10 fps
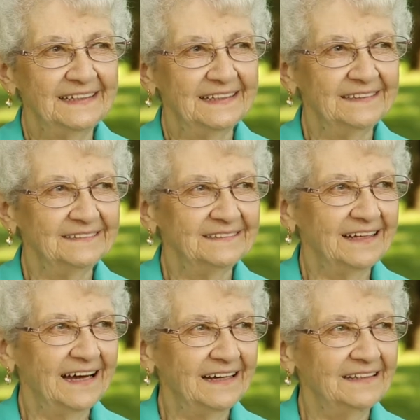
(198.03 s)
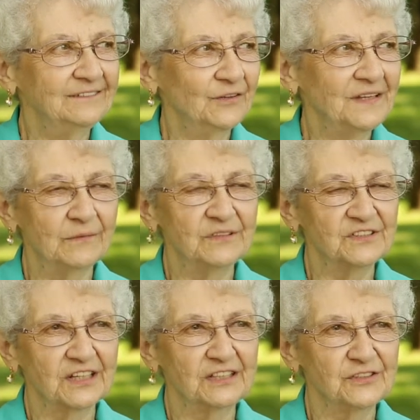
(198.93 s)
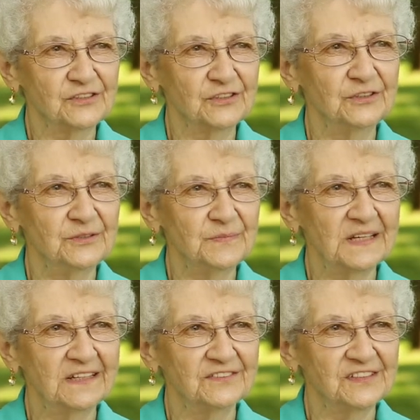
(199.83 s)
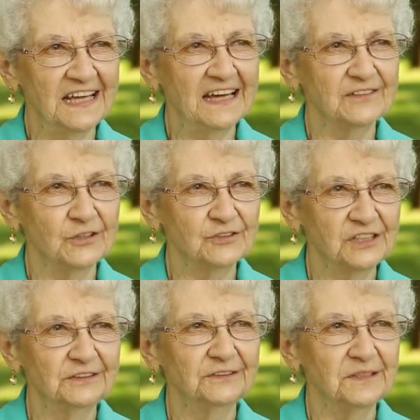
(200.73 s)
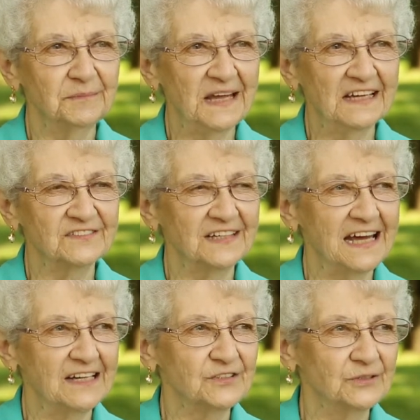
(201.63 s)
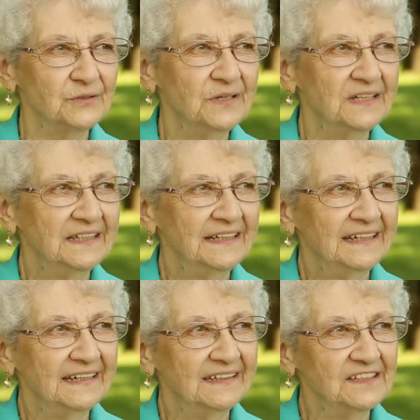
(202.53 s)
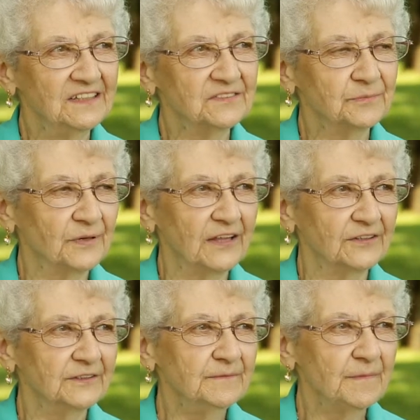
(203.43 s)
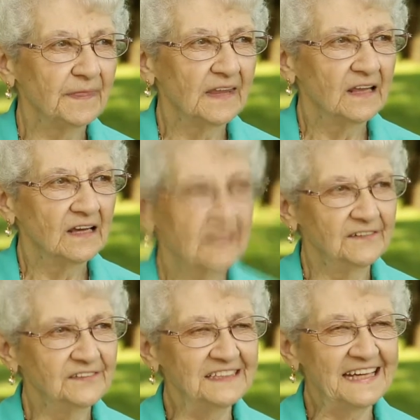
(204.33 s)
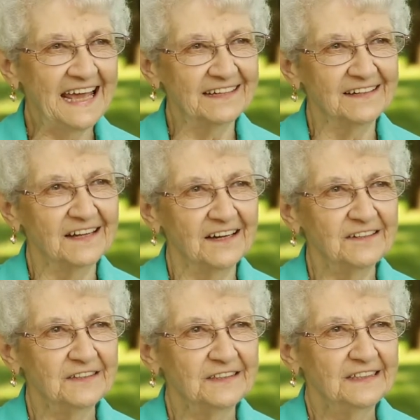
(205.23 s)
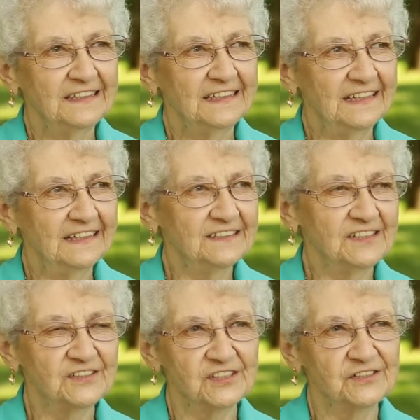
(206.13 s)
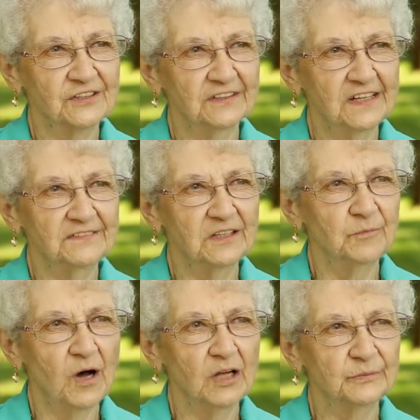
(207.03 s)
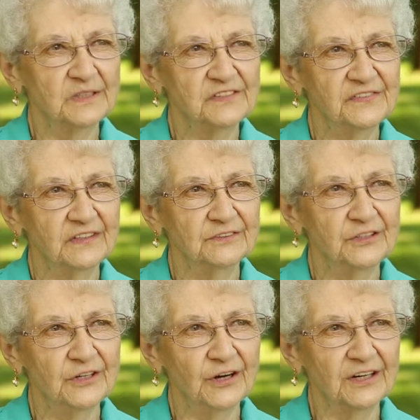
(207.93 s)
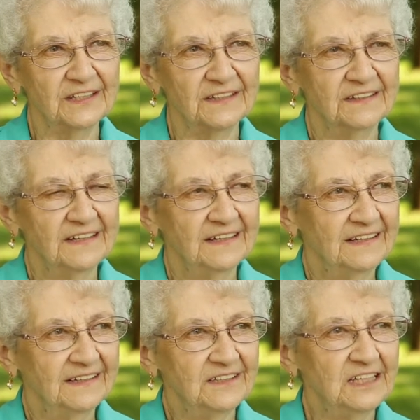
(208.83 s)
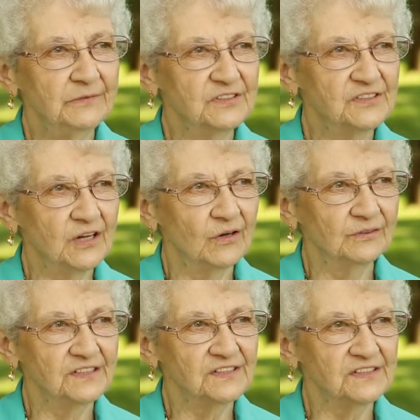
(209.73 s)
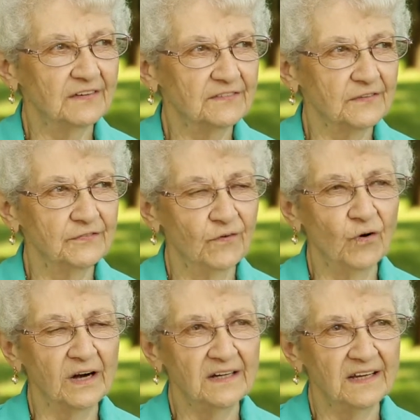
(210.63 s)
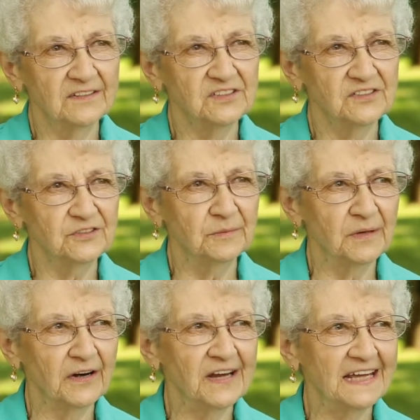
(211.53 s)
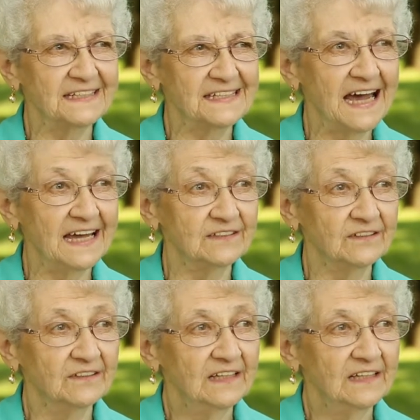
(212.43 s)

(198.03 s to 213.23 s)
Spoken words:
And I know that was a concern because he had no children to pass it on to. And his brother lived in Canada, and his sister lived in Baldwinsville, New York. And he was the oldest of the four. His sister Mary had died